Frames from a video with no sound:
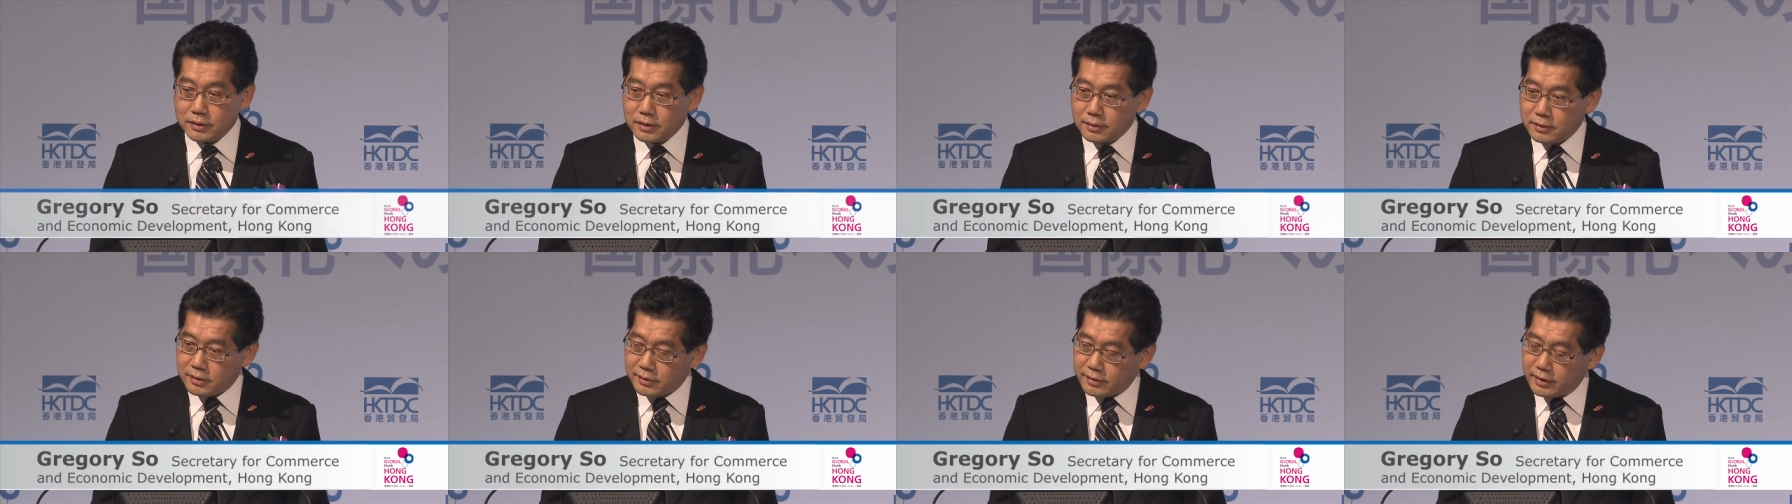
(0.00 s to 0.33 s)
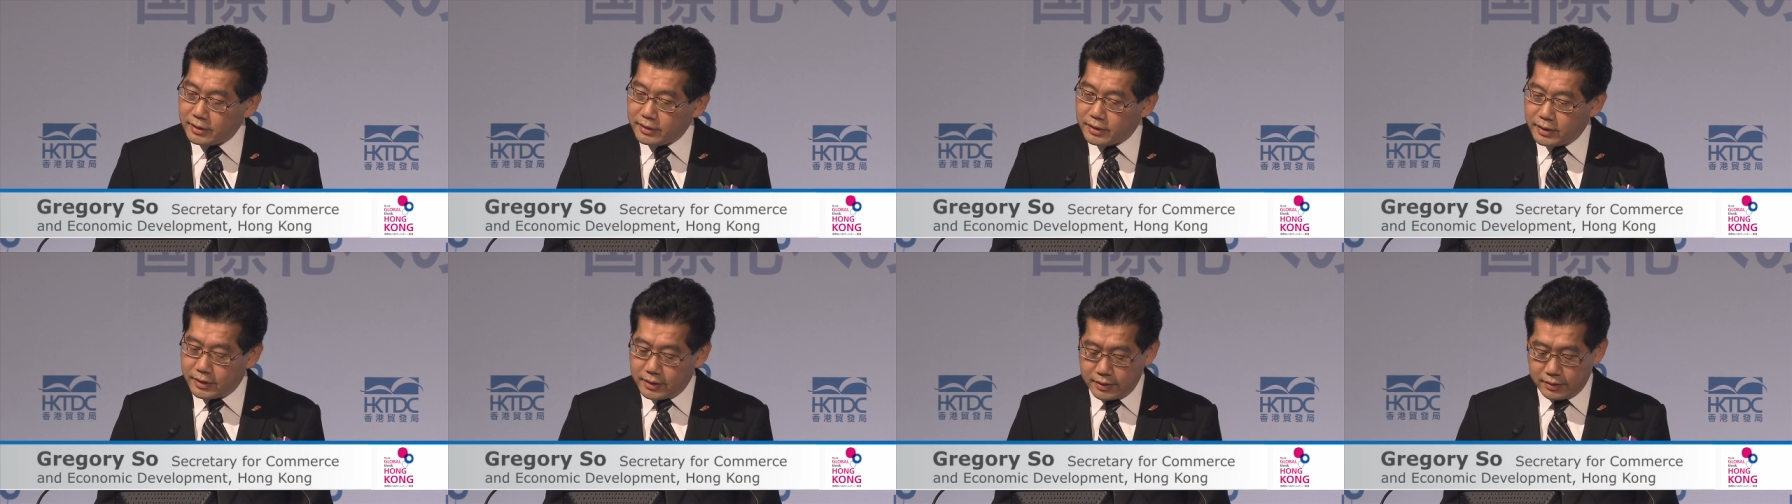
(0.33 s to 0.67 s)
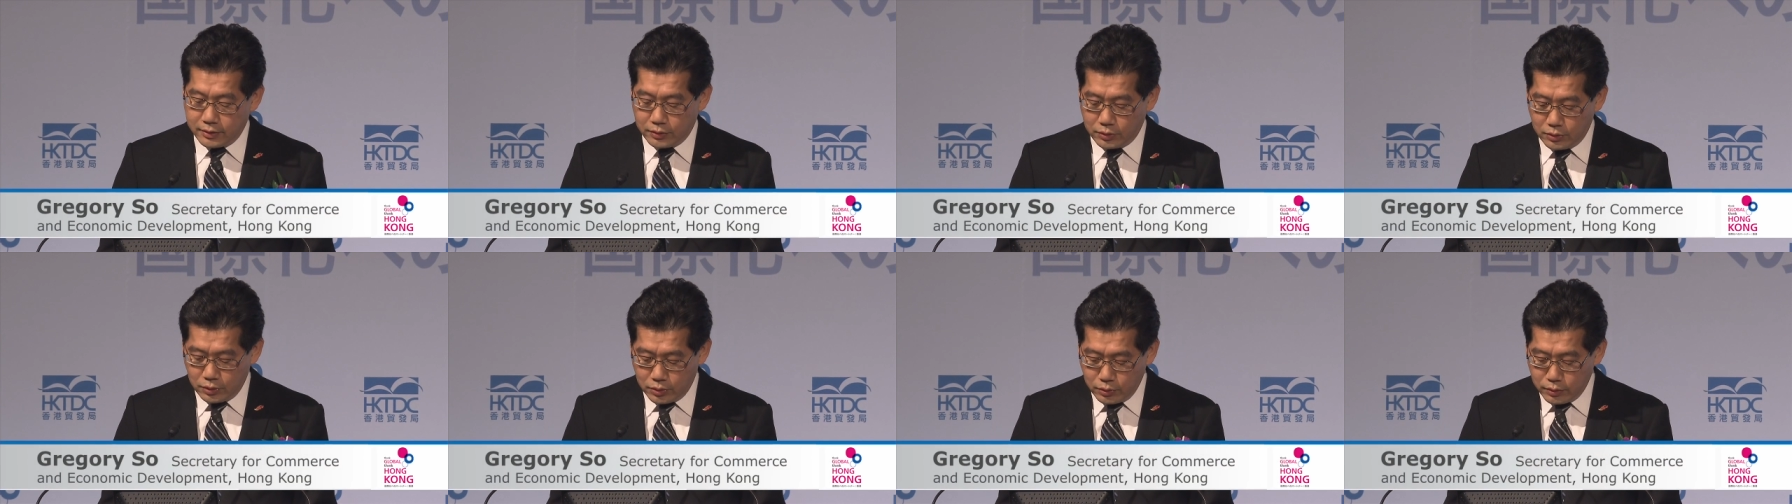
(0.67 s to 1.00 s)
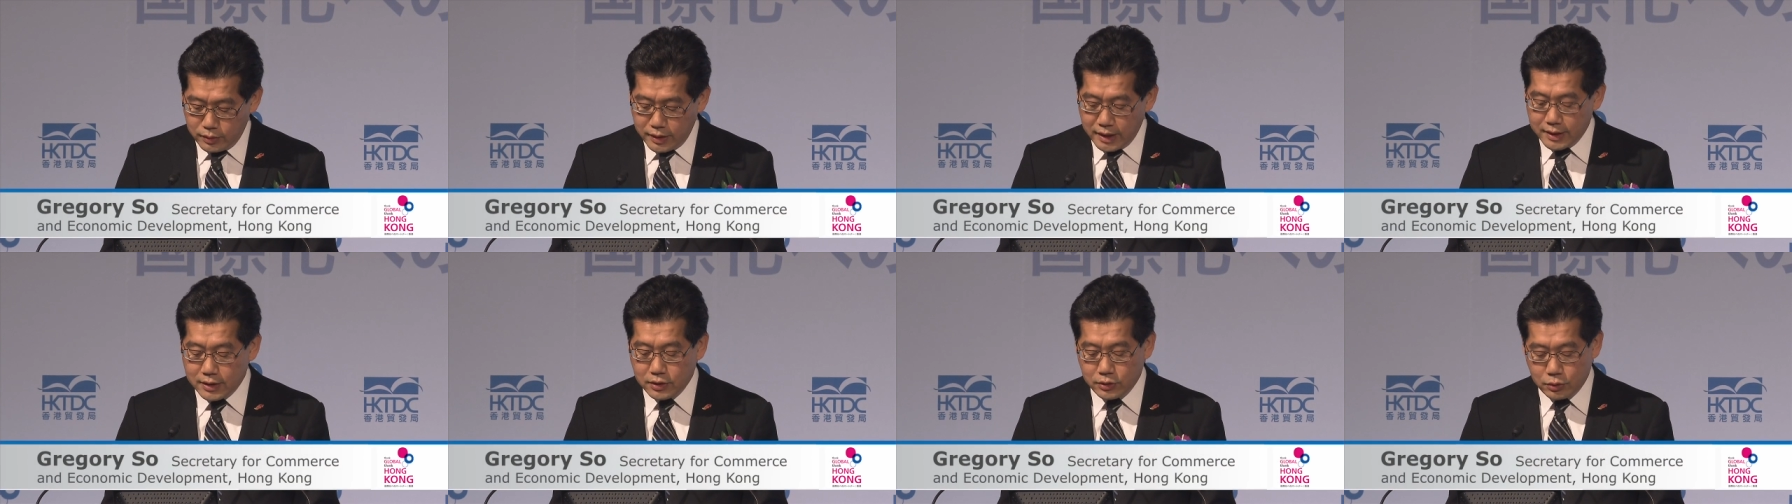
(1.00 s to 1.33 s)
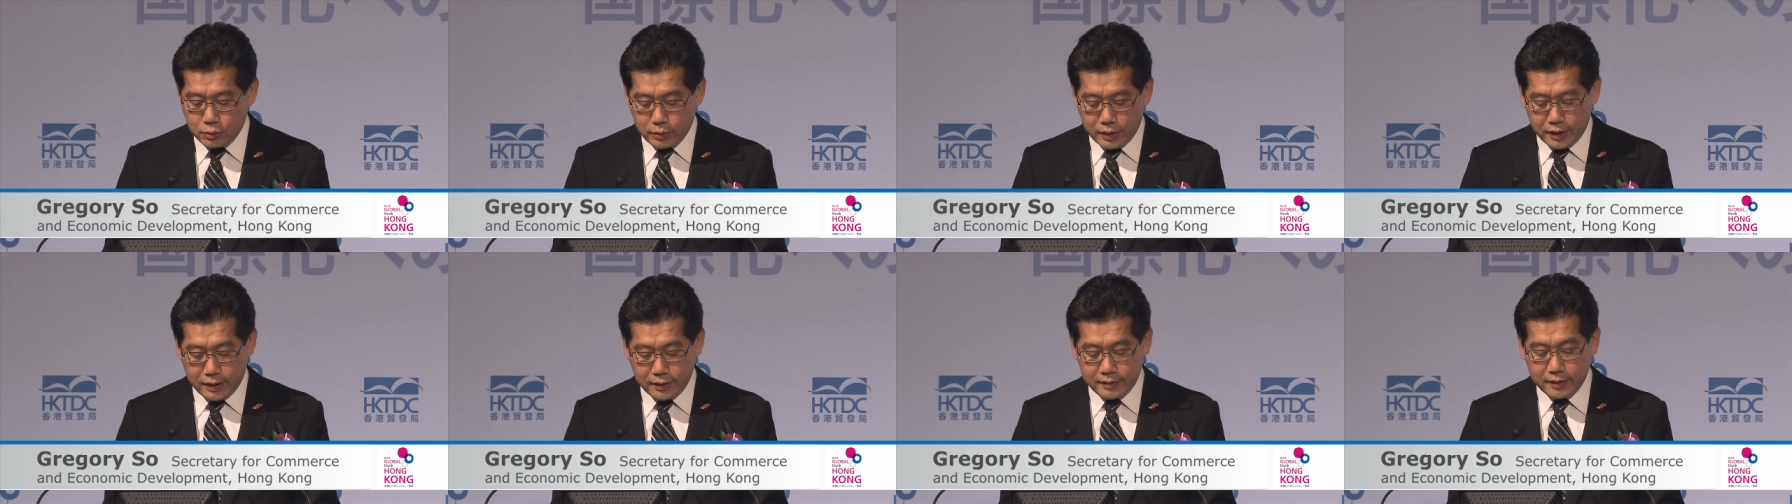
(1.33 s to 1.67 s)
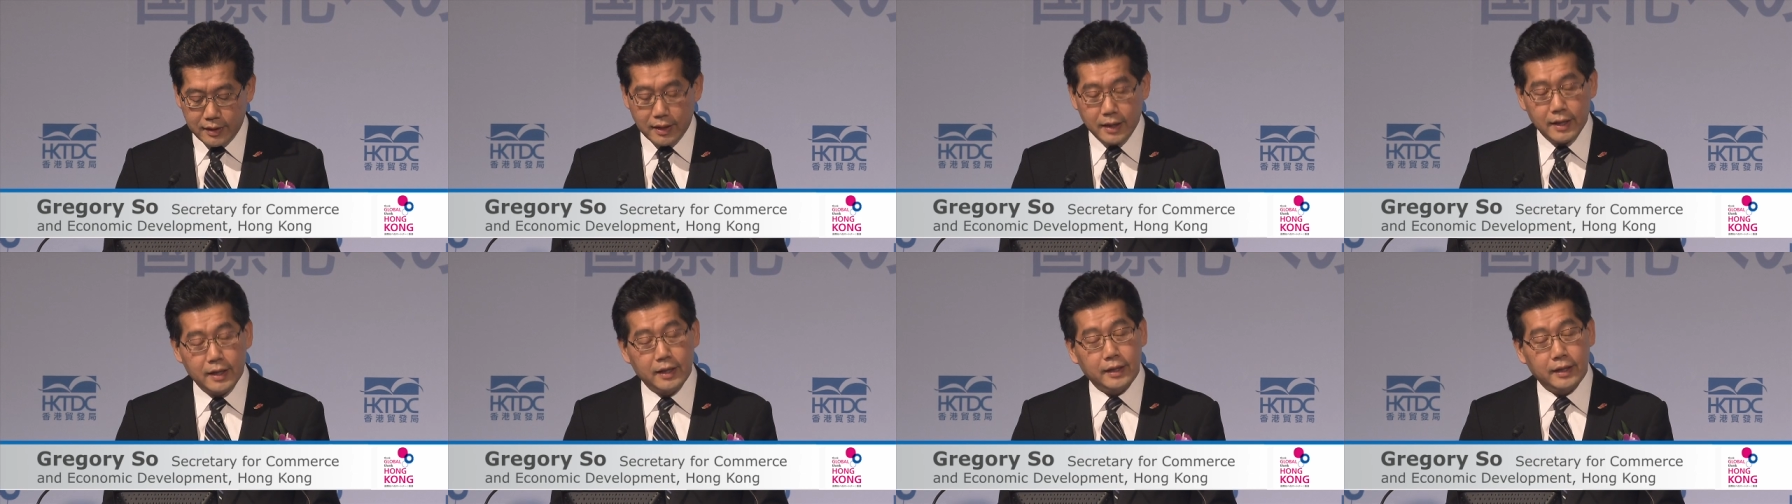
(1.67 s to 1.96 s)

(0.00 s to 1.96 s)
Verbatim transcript: cities' unique strength